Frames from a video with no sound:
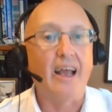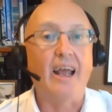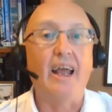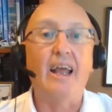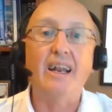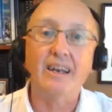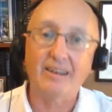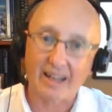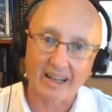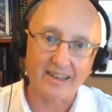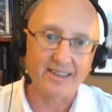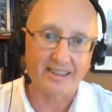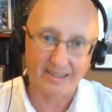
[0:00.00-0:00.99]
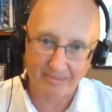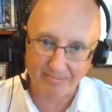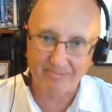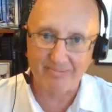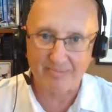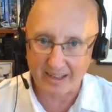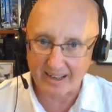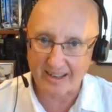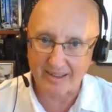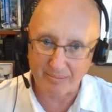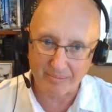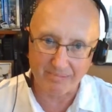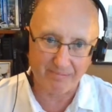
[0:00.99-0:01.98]
And that's because
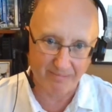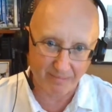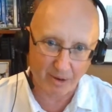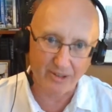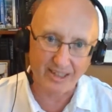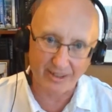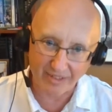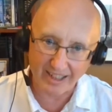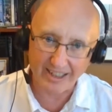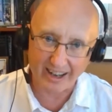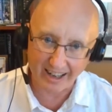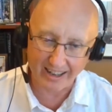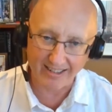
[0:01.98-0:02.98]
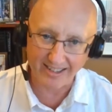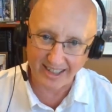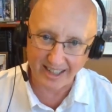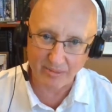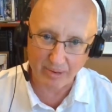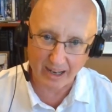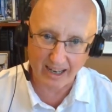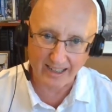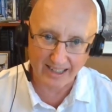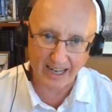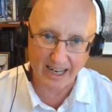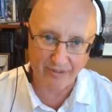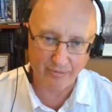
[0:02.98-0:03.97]
most of these leaders in the
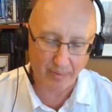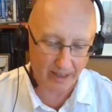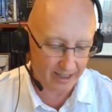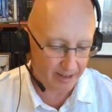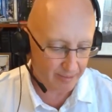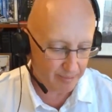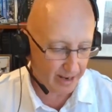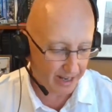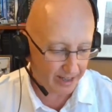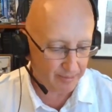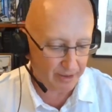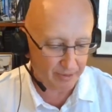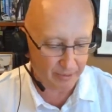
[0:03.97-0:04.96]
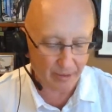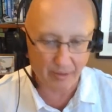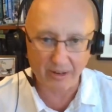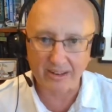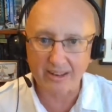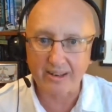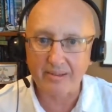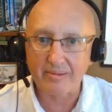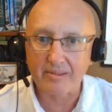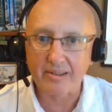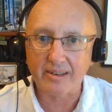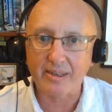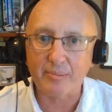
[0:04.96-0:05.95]
past have been men. But we will
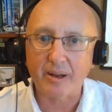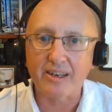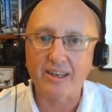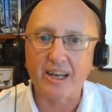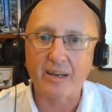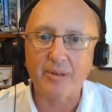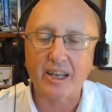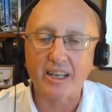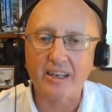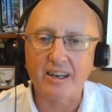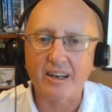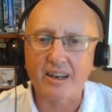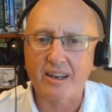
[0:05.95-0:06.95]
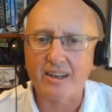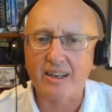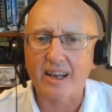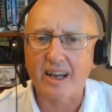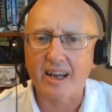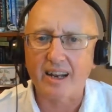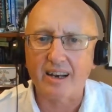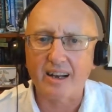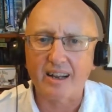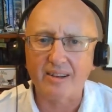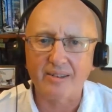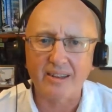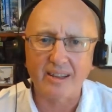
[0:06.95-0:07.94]
spend time taking a look at
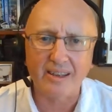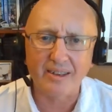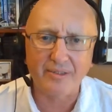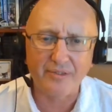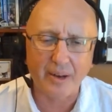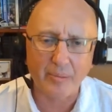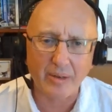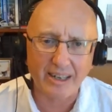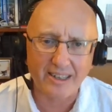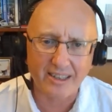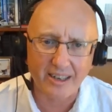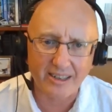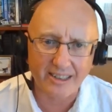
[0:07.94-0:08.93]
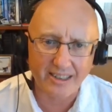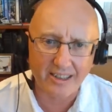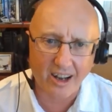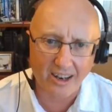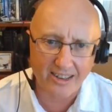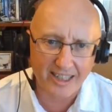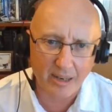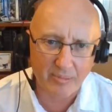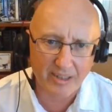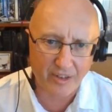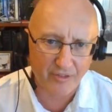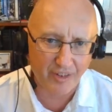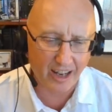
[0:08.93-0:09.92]
the feminist
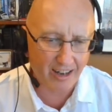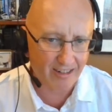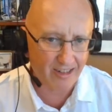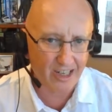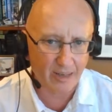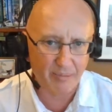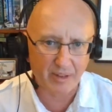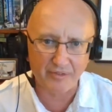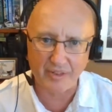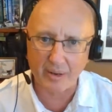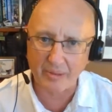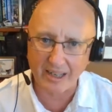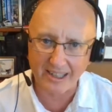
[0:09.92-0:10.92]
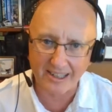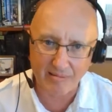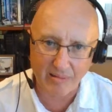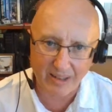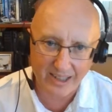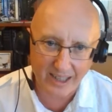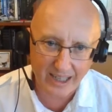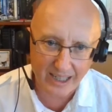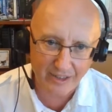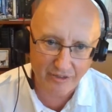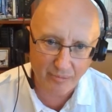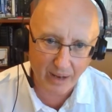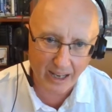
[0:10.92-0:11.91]
concepts of leadership, the feminist critique
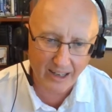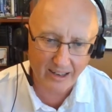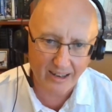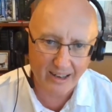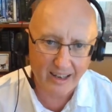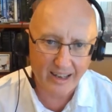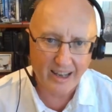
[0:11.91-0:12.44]
of male